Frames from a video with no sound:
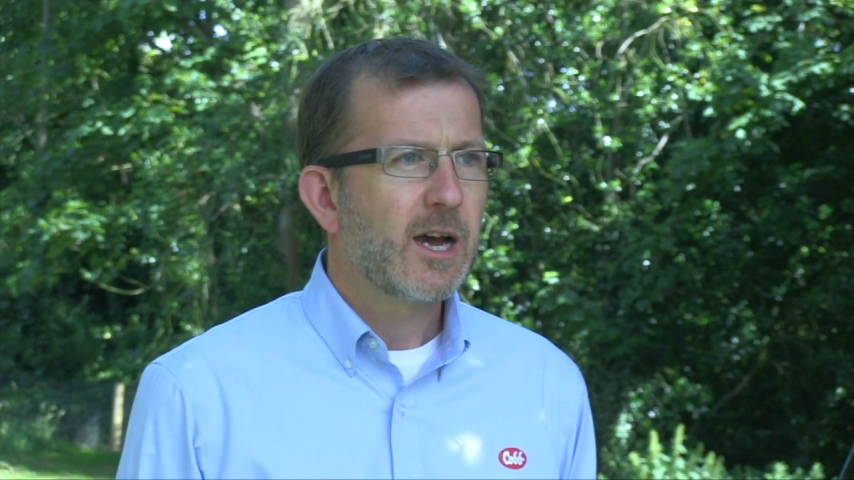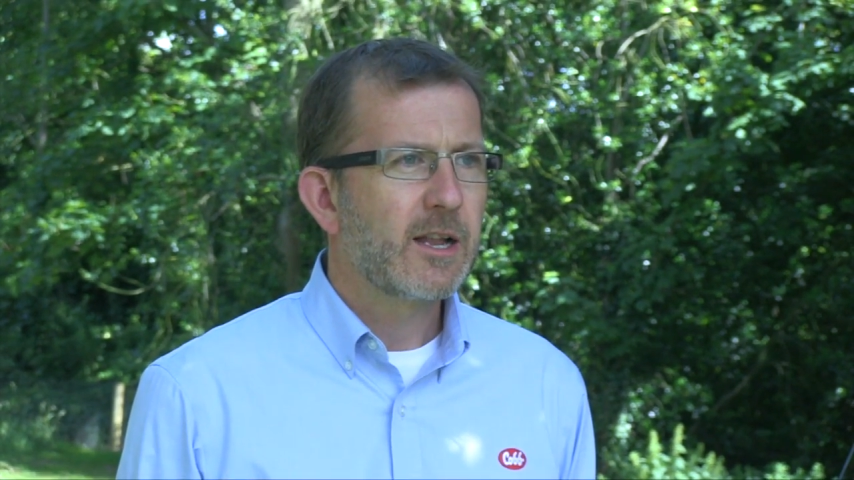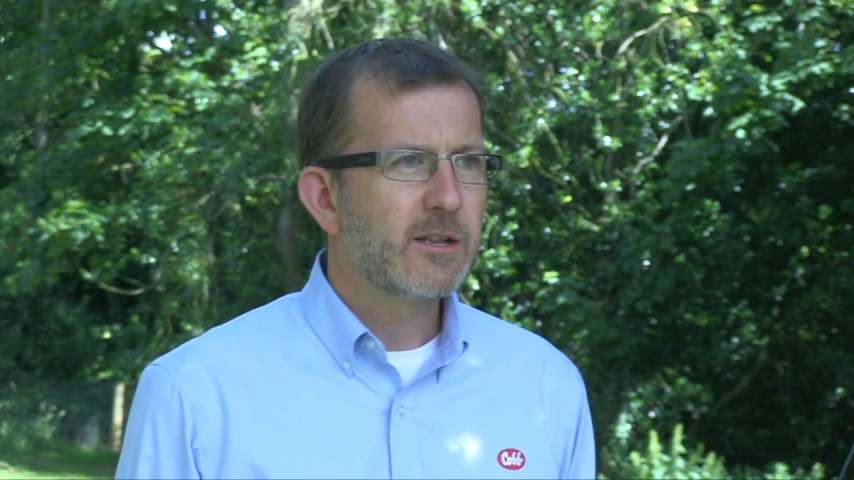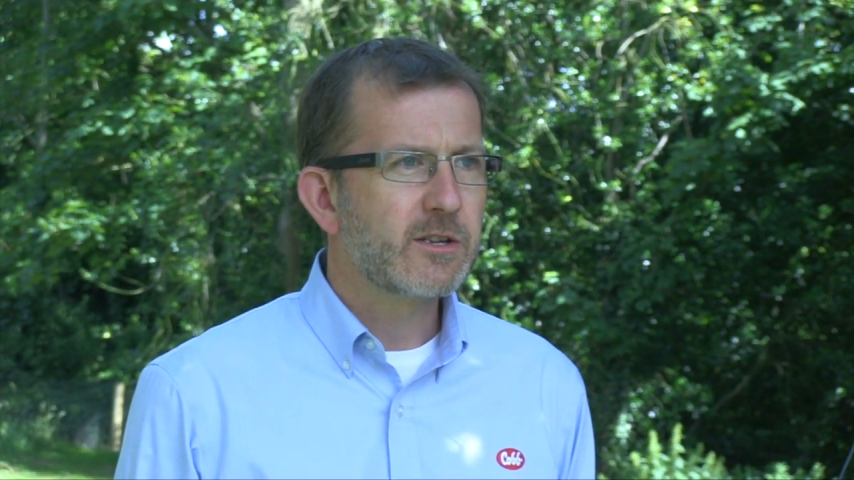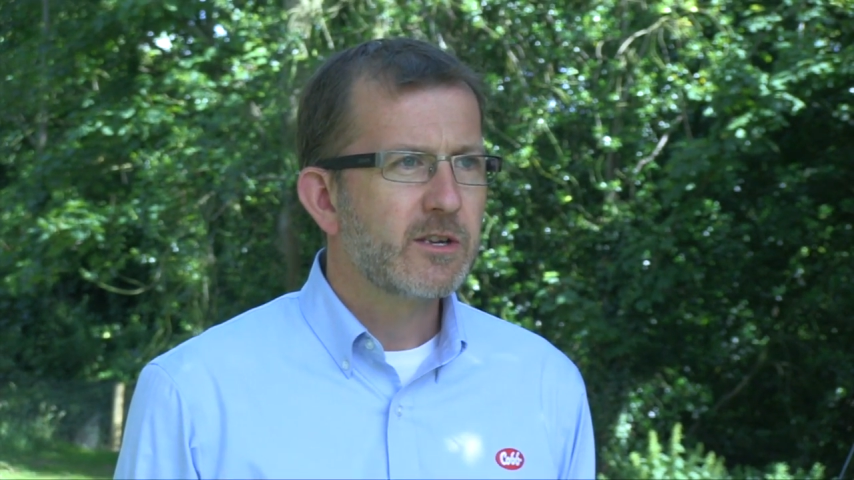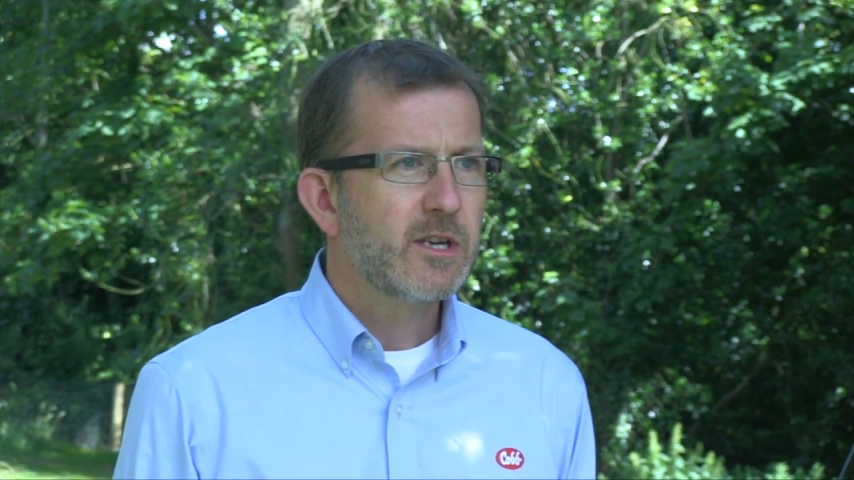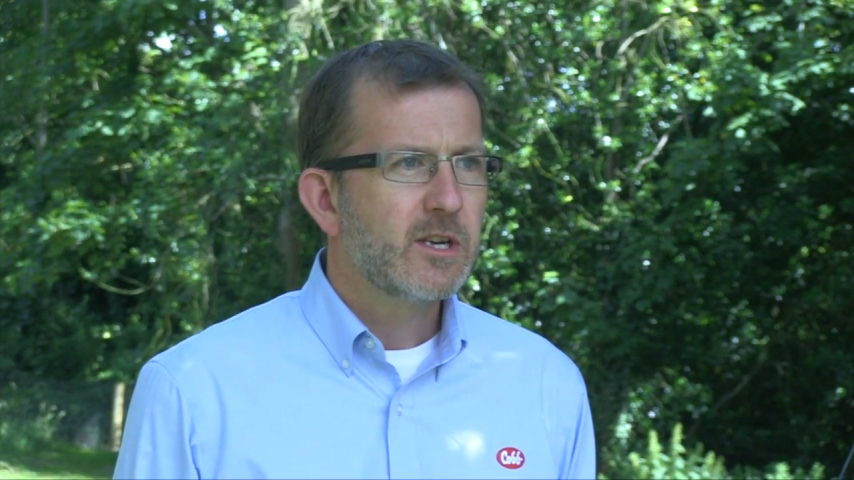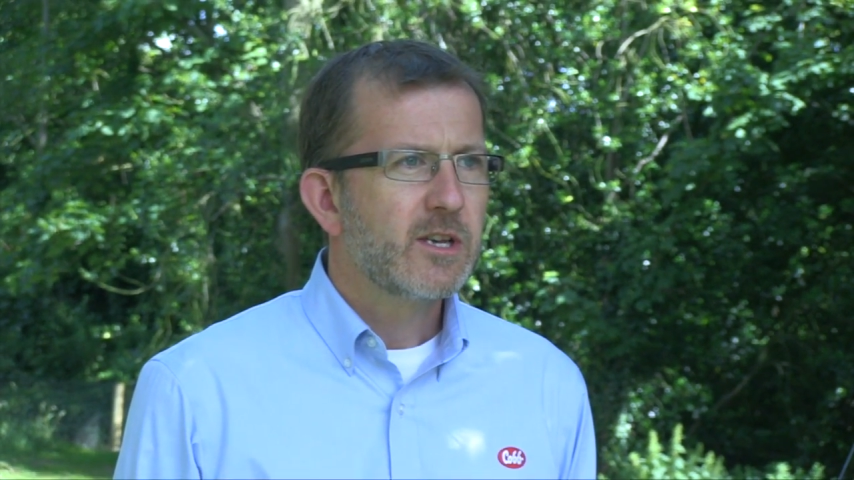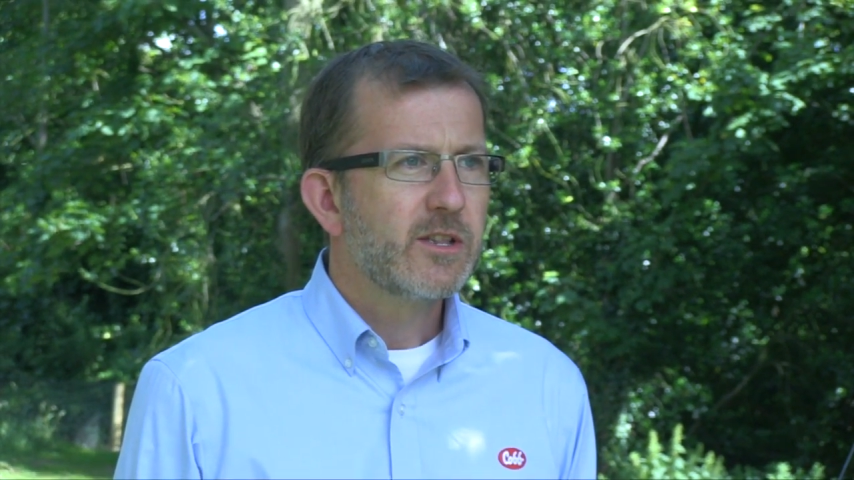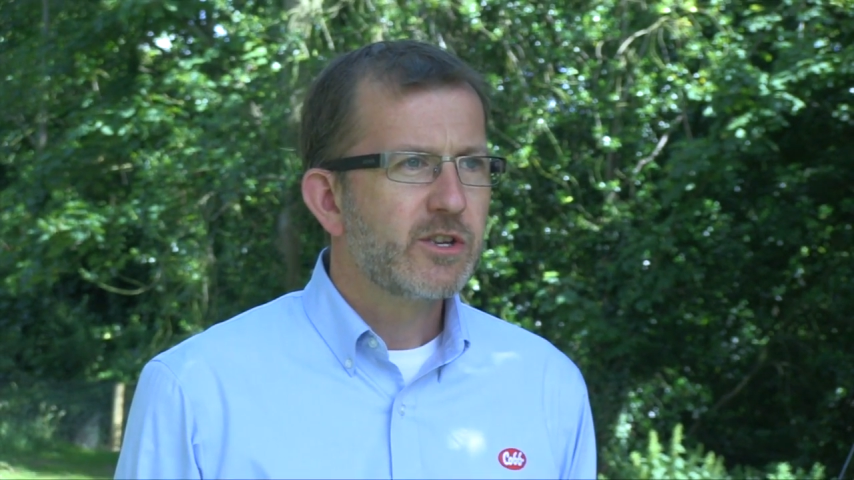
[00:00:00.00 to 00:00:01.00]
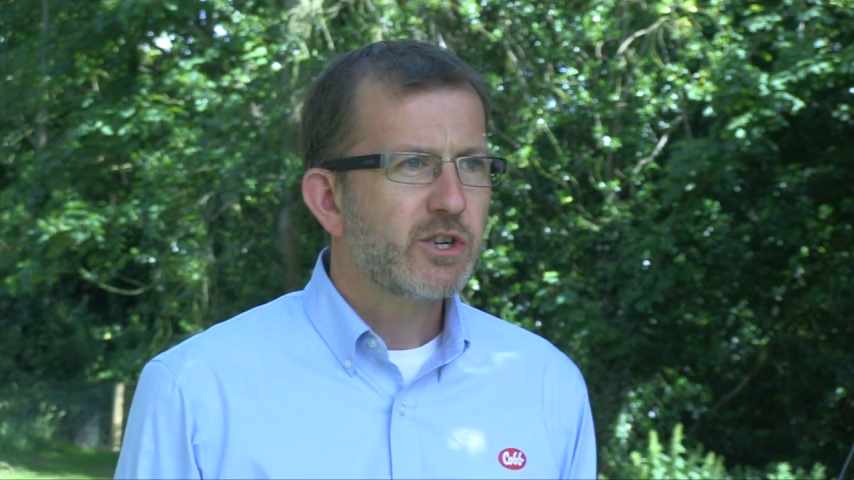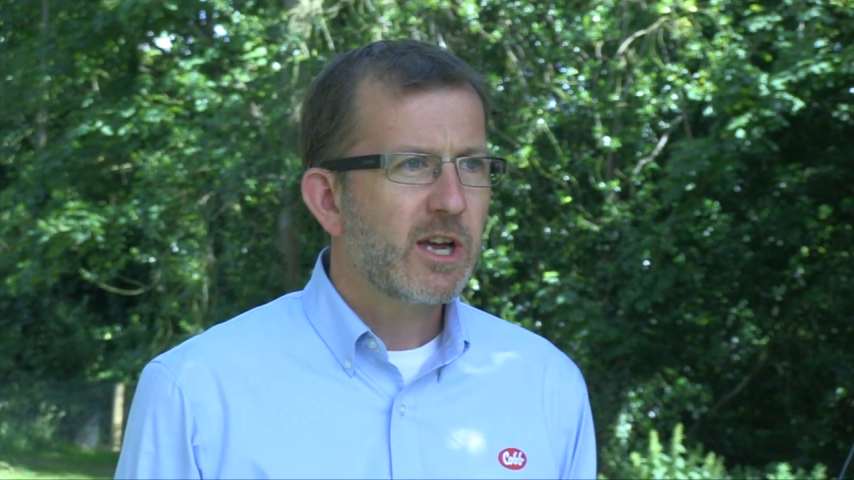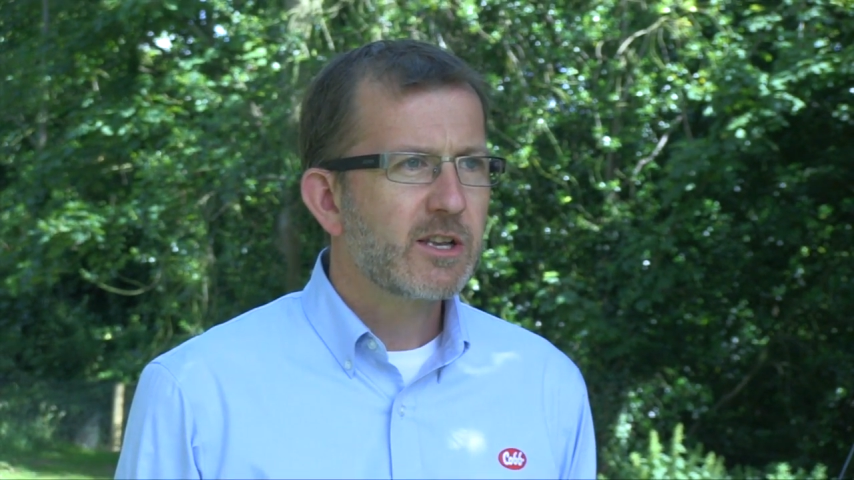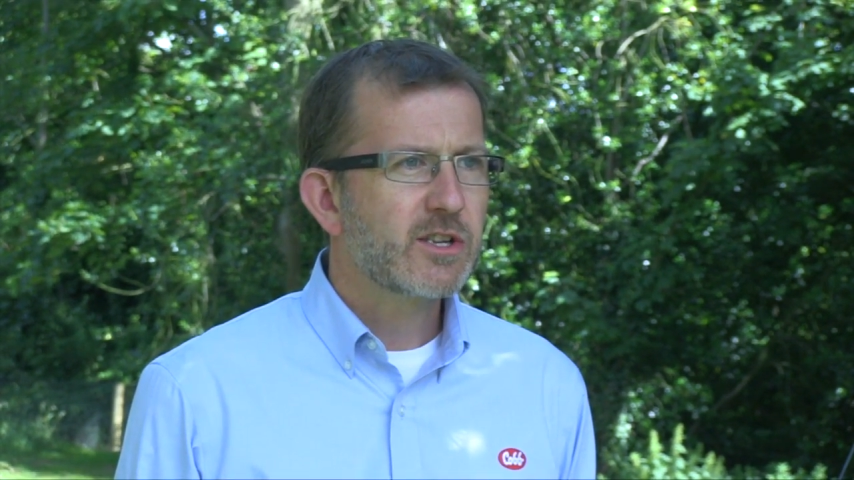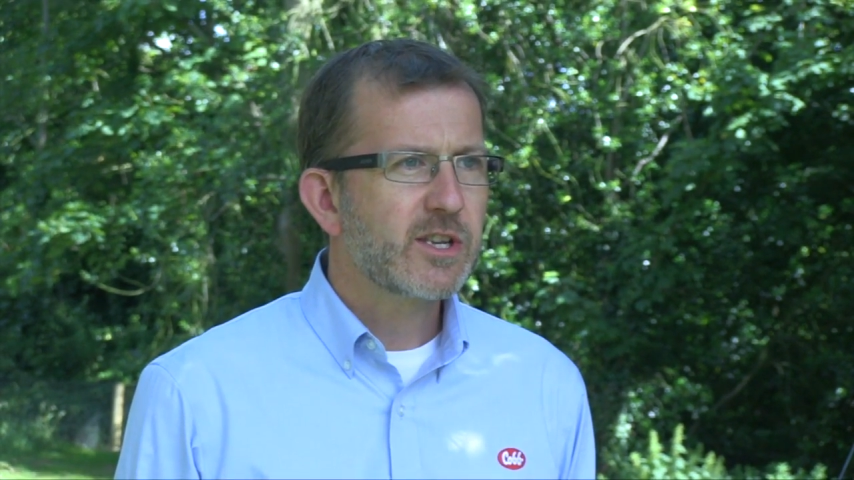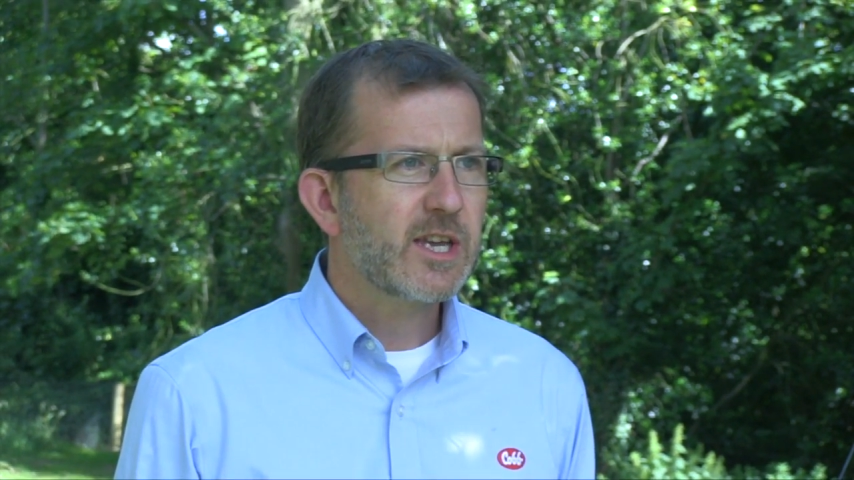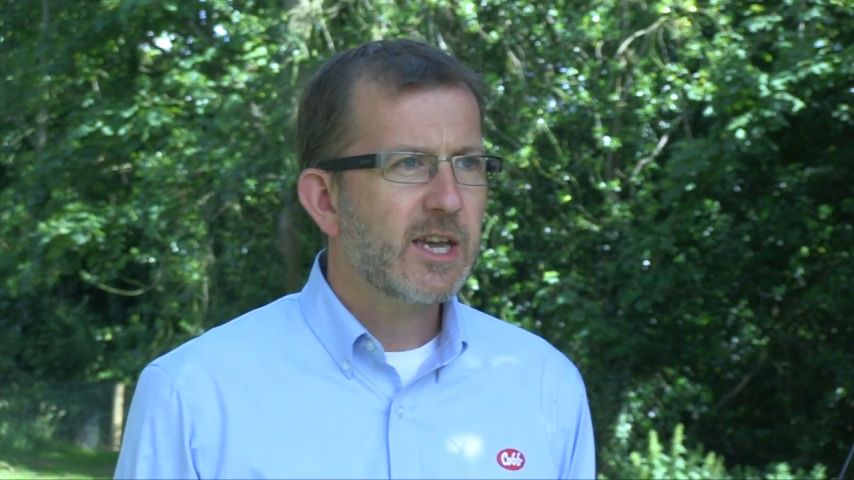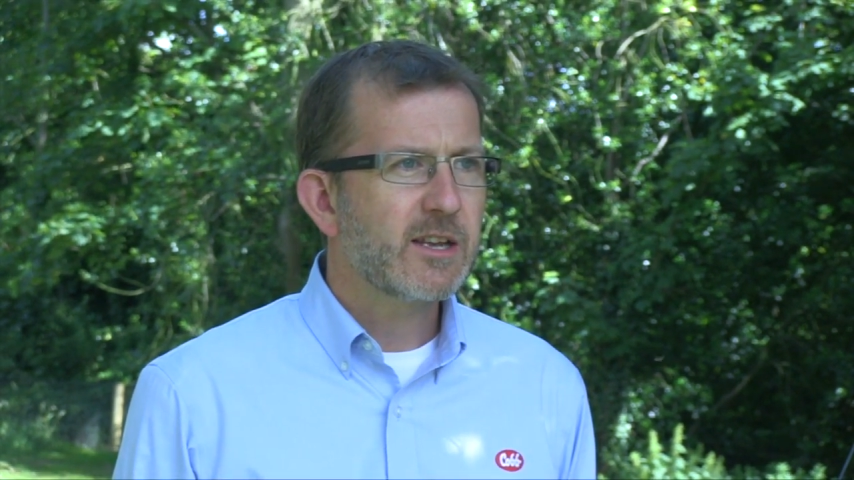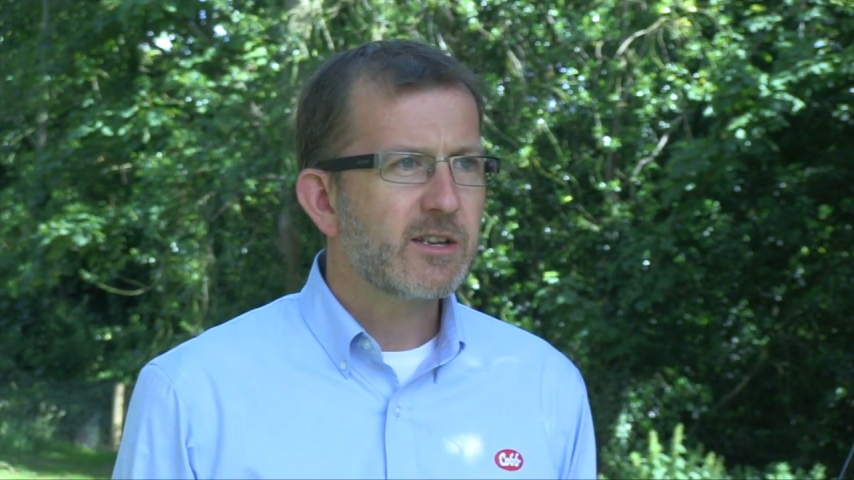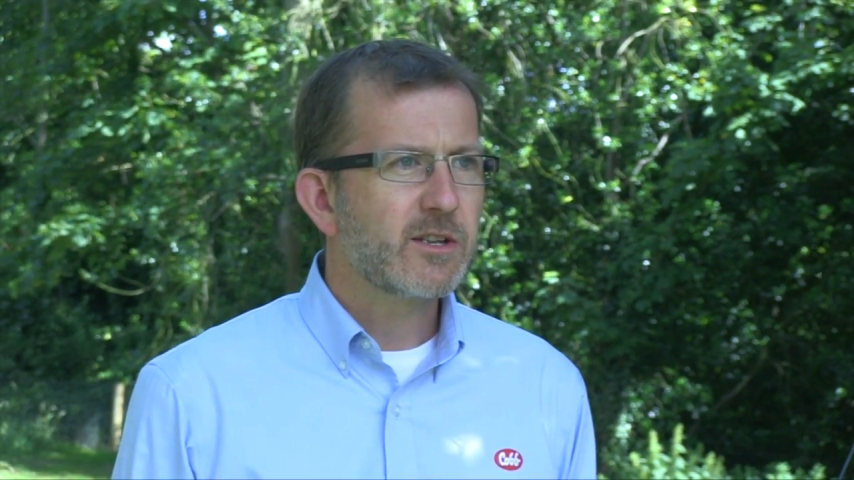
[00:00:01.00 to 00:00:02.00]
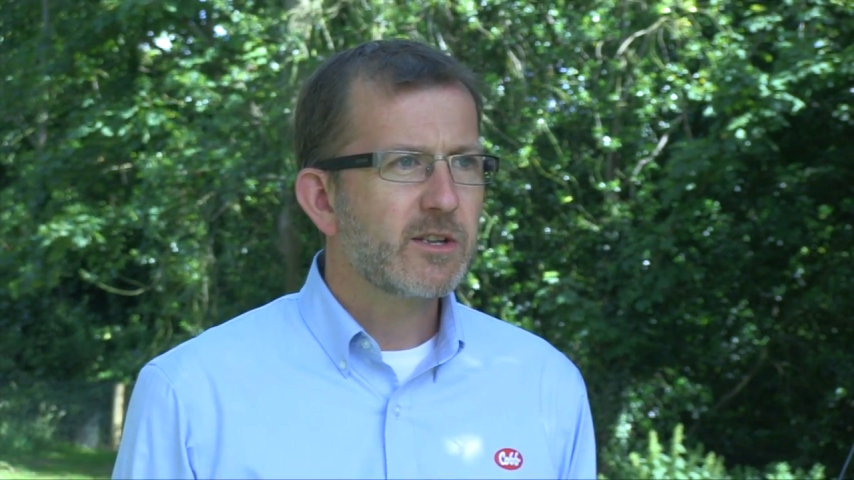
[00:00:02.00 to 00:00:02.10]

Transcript: And the chance to get